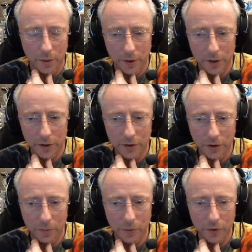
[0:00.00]
We
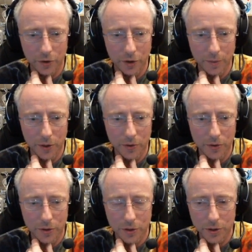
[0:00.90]
discard both
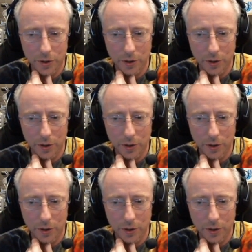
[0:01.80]
tributes.